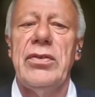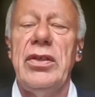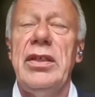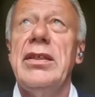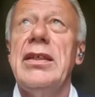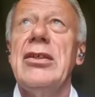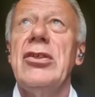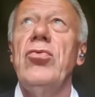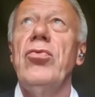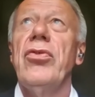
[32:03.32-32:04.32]
sealed in
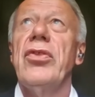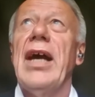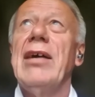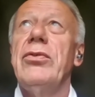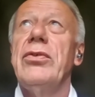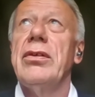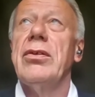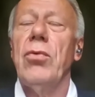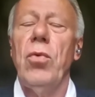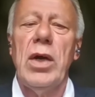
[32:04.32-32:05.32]

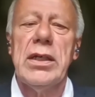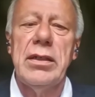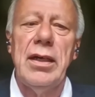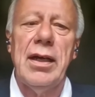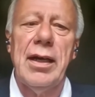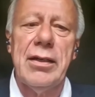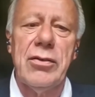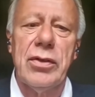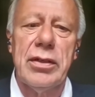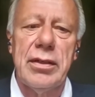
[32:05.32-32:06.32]

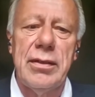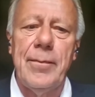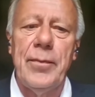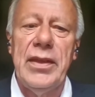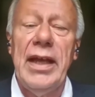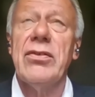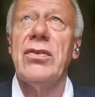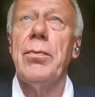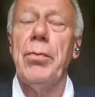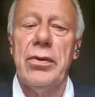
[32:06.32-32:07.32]
2100.
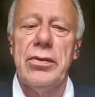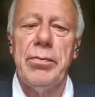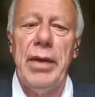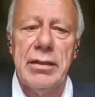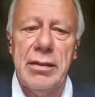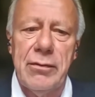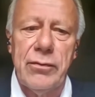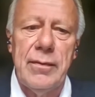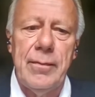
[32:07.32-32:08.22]
That's the perspective.